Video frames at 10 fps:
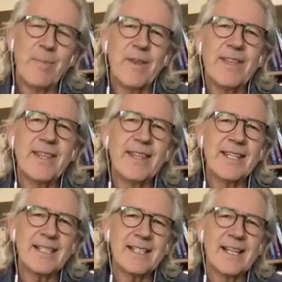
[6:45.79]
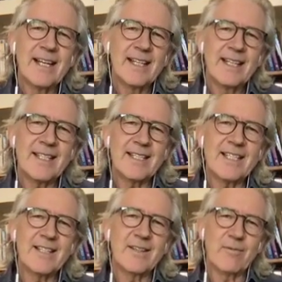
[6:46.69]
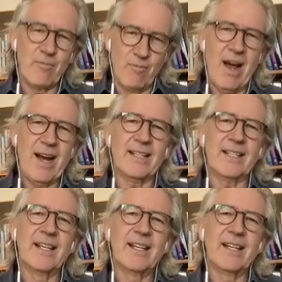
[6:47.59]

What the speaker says: But this isn't right.